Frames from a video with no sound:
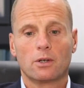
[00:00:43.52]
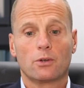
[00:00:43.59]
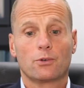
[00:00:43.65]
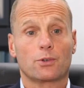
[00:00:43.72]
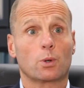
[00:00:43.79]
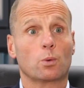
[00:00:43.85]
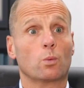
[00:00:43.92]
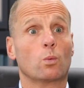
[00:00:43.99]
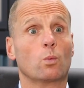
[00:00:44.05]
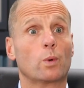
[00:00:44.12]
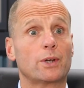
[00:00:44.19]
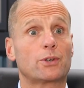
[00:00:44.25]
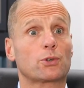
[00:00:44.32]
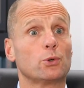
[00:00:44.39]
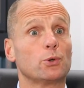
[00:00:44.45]
So
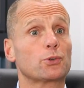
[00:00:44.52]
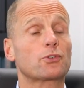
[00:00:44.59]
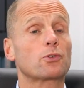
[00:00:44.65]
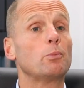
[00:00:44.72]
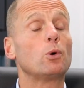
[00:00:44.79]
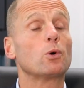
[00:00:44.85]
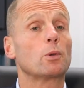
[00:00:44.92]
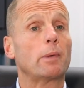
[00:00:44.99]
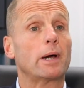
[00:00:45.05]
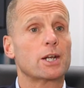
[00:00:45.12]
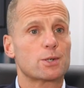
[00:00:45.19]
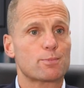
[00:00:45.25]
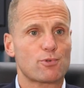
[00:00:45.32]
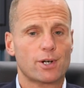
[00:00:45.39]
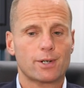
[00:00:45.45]
we source from all the
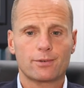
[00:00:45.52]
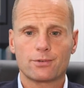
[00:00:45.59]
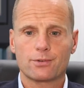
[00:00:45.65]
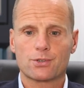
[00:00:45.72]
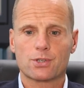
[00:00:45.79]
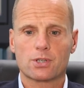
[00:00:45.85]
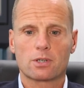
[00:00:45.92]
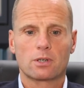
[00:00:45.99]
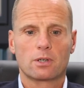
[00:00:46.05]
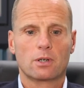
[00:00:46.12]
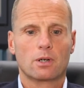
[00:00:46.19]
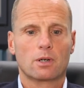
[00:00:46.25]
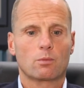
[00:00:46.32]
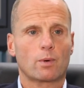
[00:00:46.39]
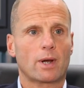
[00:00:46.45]
major brands.
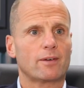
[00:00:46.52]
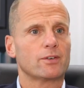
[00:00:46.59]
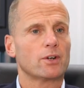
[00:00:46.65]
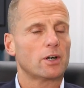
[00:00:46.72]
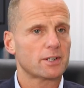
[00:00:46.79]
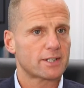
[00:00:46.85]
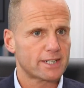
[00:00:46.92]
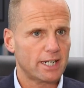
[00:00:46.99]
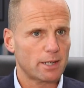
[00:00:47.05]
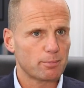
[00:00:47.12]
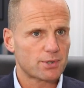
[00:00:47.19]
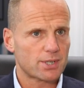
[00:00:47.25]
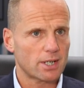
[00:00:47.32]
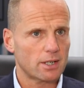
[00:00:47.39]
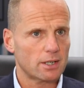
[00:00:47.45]
We have a 98%
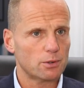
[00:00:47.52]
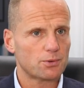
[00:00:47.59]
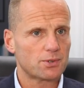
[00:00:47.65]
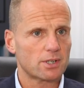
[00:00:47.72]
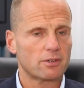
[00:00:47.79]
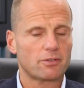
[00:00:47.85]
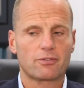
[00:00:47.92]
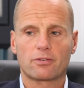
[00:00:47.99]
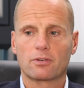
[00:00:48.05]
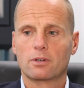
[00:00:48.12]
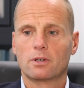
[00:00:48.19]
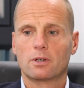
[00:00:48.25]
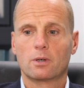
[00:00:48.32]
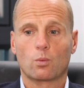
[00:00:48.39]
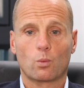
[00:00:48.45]
OTIF.
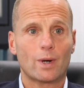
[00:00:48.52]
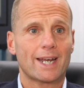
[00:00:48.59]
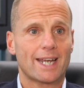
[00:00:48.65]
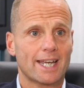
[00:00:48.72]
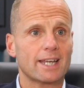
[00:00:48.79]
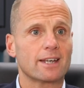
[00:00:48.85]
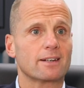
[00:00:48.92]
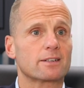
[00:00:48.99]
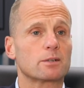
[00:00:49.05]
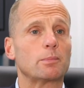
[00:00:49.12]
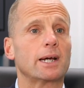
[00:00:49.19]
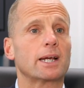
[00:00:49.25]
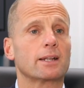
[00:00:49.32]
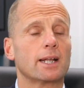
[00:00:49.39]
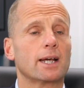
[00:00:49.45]
We're here to
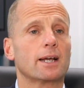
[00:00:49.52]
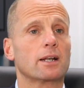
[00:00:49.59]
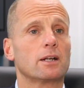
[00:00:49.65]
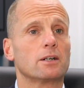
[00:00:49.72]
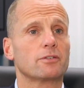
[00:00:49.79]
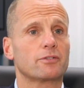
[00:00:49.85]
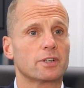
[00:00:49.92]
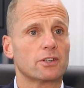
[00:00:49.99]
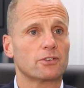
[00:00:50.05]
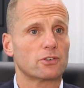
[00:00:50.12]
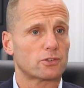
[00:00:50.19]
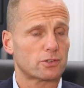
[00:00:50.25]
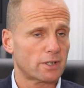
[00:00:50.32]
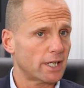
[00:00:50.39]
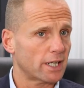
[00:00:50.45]
make their life easy
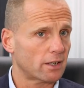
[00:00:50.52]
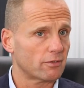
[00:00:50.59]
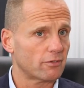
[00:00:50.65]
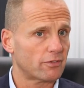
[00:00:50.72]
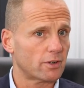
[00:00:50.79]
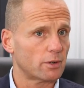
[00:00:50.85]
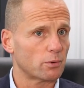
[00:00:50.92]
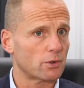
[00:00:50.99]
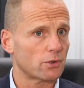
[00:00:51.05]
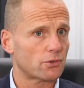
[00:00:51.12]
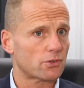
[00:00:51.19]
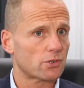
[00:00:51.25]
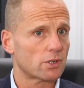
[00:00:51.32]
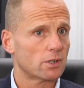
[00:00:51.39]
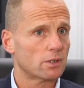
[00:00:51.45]
so they can
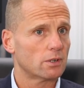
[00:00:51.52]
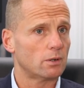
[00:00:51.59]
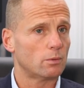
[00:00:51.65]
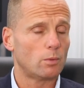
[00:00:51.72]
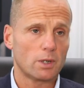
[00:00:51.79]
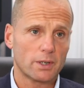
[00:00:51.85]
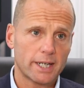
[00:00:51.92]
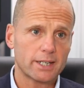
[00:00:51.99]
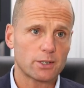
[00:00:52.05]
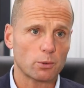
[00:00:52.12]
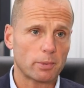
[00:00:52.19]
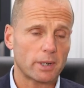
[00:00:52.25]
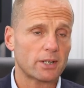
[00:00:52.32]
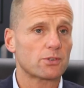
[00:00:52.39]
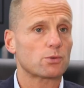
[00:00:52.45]
focus on what they do
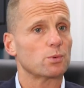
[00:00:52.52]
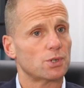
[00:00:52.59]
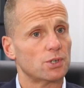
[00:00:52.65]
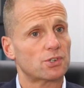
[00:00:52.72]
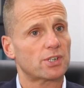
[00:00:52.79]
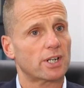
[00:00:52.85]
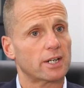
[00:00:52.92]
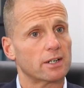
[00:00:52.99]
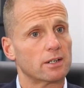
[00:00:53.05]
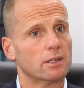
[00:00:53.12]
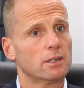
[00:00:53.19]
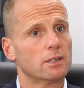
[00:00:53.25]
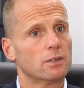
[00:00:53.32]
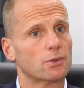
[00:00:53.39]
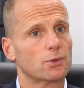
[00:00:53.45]
best, which is selling
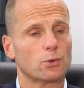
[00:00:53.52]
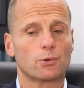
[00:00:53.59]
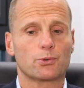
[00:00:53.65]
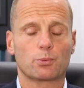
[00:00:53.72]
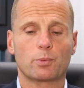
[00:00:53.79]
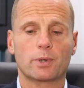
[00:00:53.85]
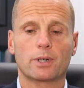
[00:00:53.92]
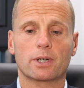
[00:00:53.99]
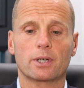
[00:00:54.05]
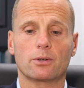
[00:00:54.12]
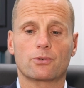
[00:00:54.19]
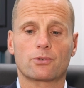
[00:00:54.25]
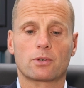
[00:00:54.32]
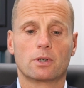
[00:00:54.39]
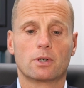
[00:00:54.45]
doors and
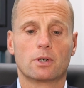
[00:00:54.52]
windows.